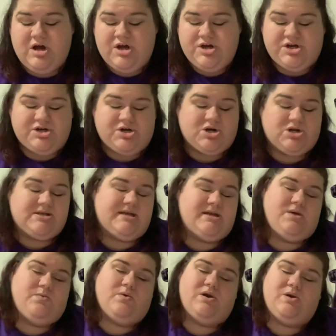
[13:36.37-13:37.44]
deters
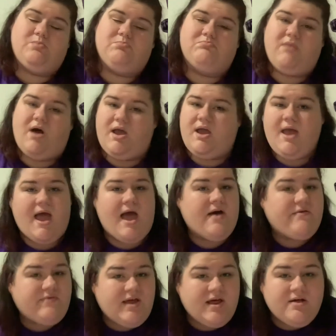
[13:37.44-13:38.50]
anyone who might
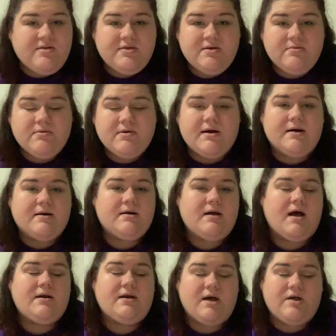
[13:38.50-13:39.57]
have unhealthy
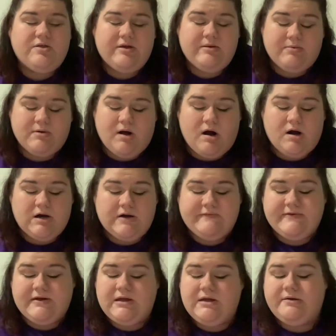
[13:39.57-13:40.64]
regard for
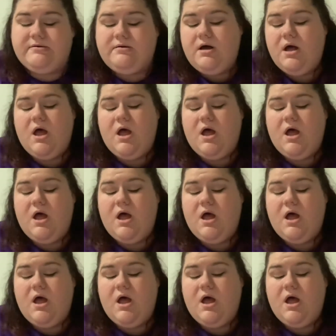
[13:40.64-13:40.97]
you.